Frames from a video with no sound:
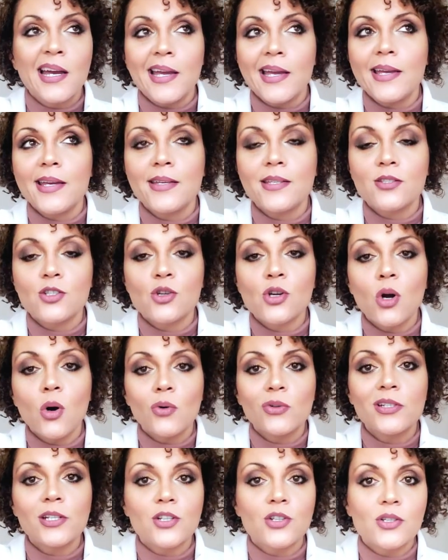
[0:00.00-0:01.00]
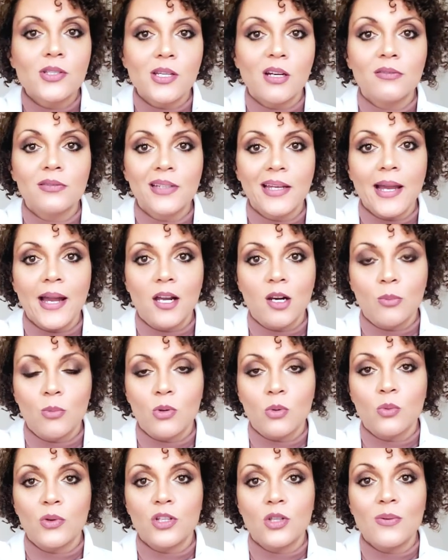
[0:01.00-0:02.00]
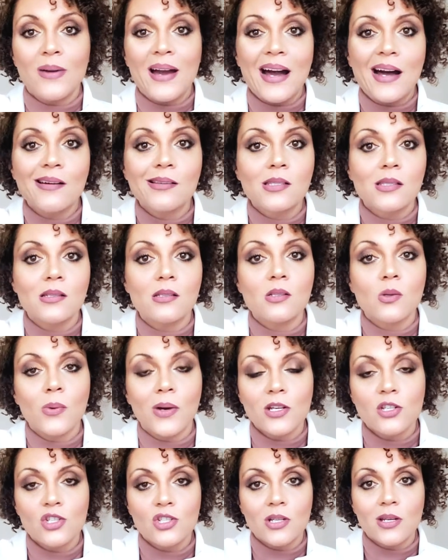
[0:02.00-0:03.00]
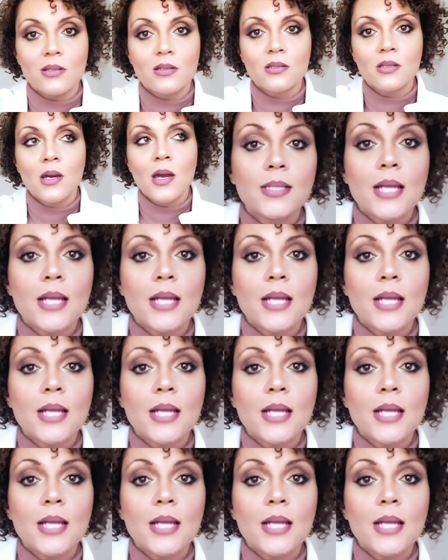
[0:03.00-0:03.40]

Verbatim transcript: is you're holding yourself accountable when you ask these questions.